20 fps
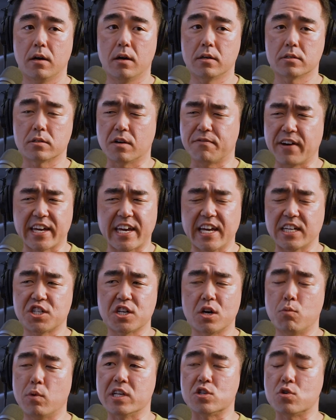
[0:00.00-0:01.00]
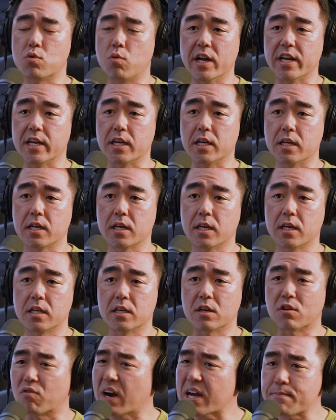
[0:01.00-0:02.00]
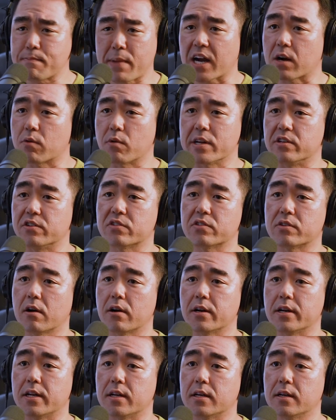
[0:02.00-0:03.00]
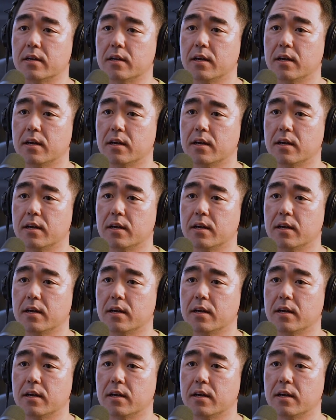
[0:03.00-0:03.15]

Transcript: so if I get you to 120, you're right back where you started.